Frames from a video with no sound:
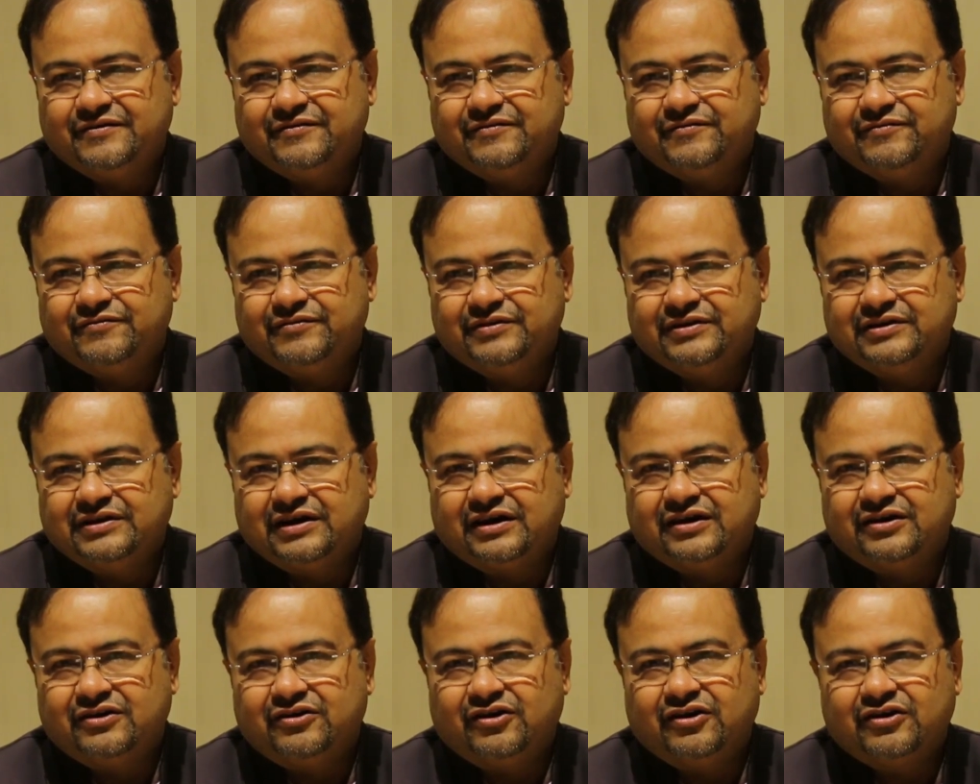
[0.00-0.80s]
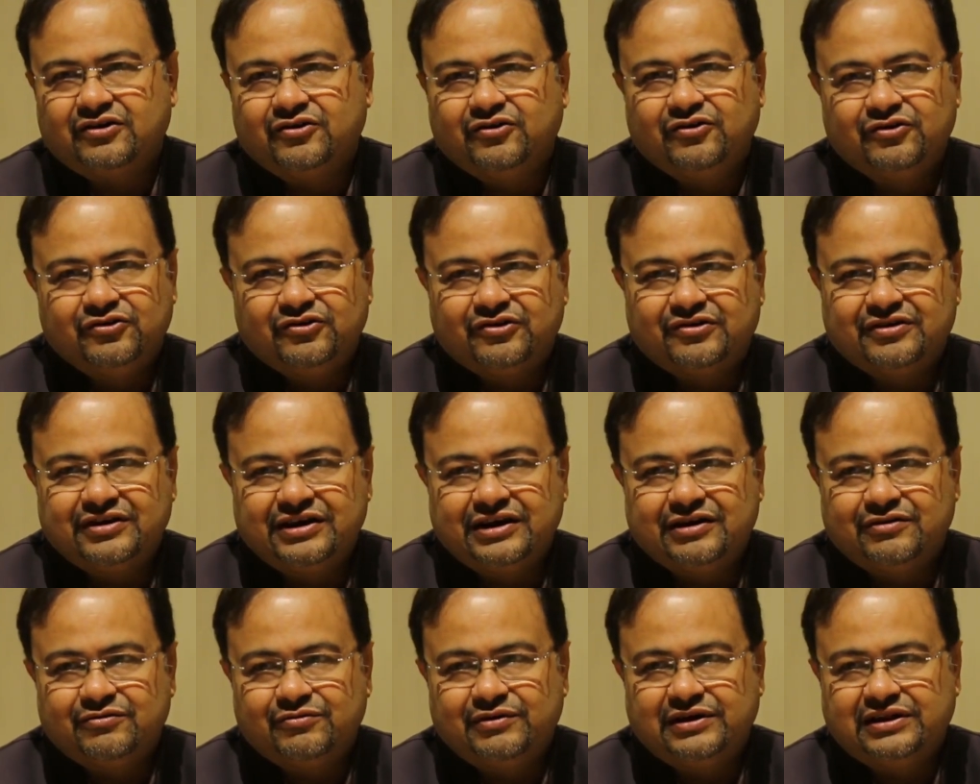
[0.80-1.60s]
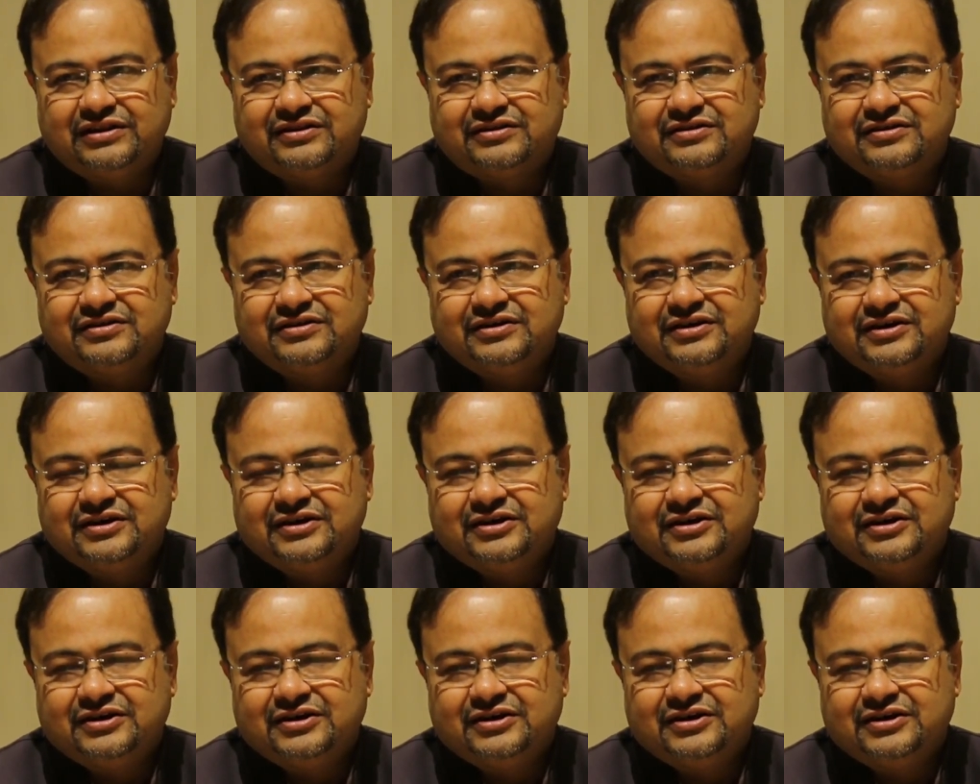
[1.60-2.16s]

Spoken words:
We are not going to create wealth.